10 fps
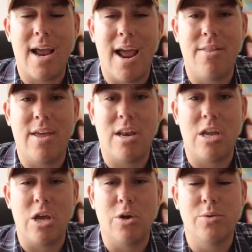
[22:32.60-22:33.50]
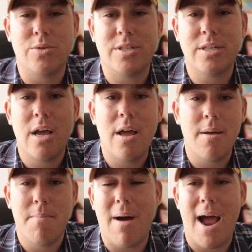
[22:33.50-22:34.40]
and then used
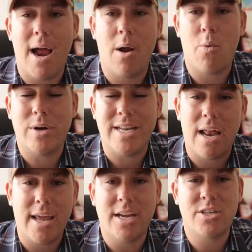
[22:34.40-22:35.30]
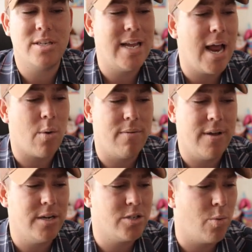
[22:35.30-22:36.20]
my retaliation attack,
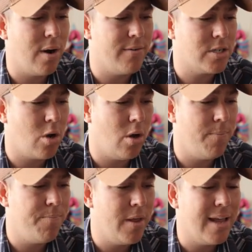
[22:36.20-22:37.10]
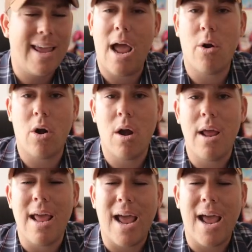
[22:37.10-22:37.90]
revenge, or whatever it's called, counter,